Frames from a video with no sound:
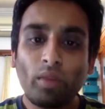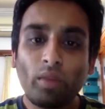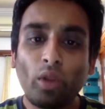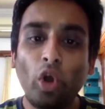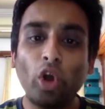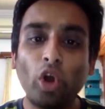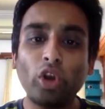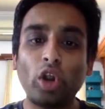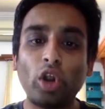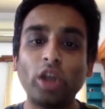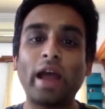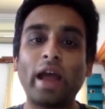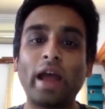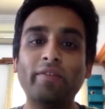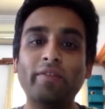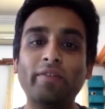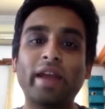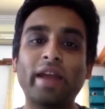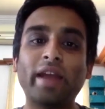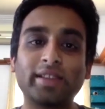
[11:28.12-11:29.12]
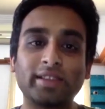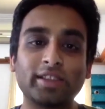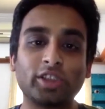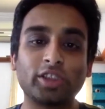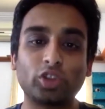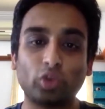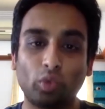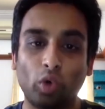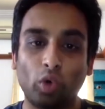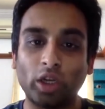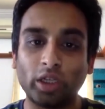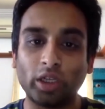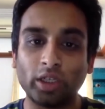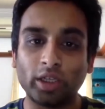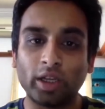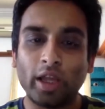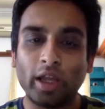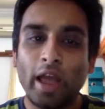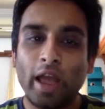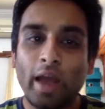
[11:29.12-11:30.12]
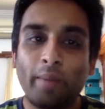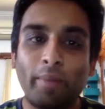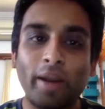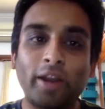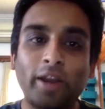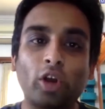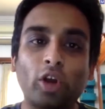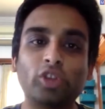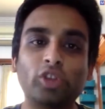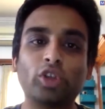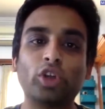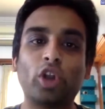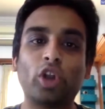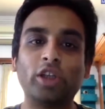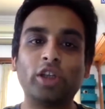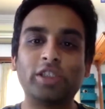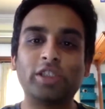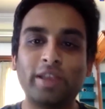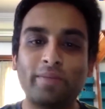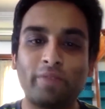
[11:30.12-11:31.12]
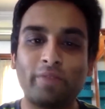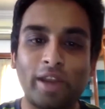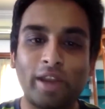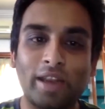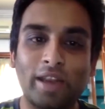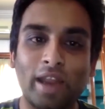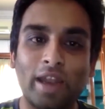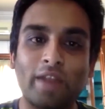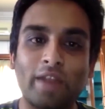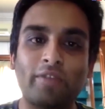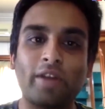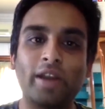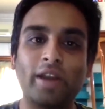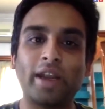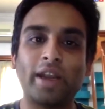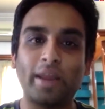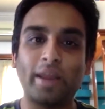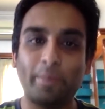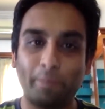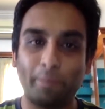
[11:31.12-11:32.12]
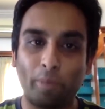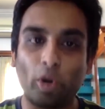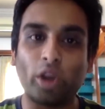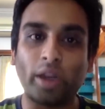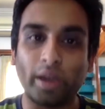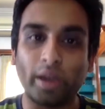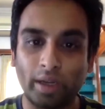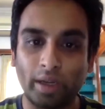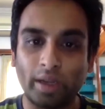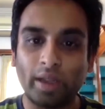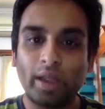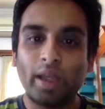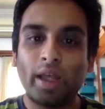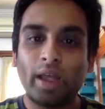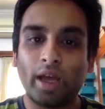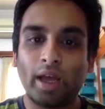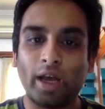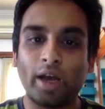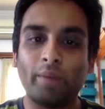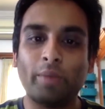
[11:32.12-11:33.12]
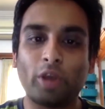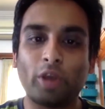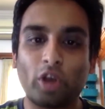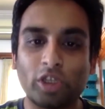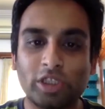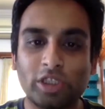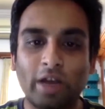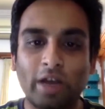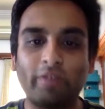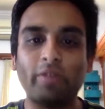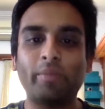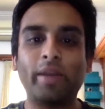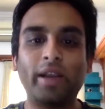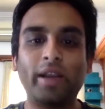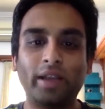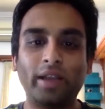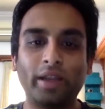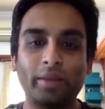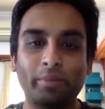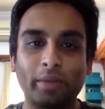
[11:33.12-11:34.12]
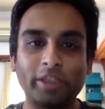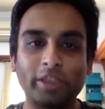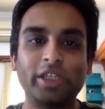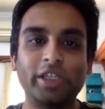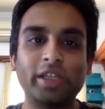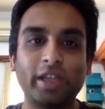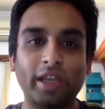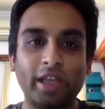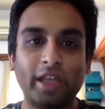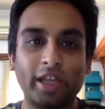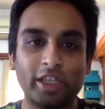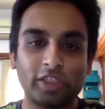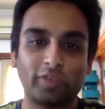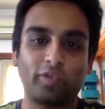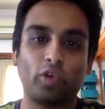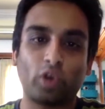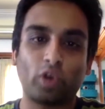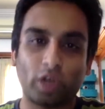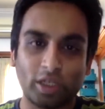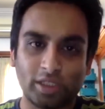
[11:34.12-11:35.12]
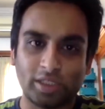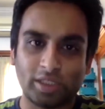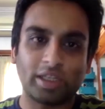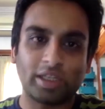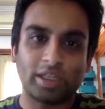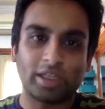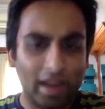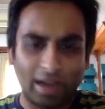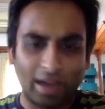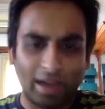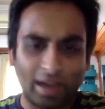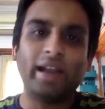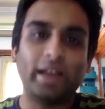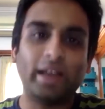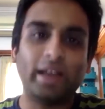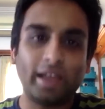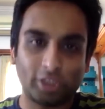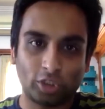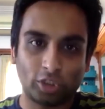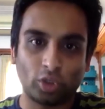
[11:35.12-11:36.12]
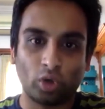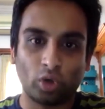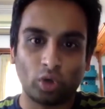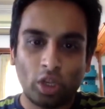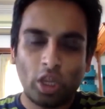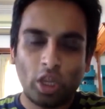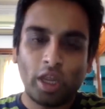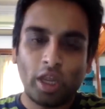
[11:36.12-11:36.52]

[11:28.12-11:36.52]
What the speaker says: or not having access to water might also not seem very relevant and important because government machinery is focused, and rightly so,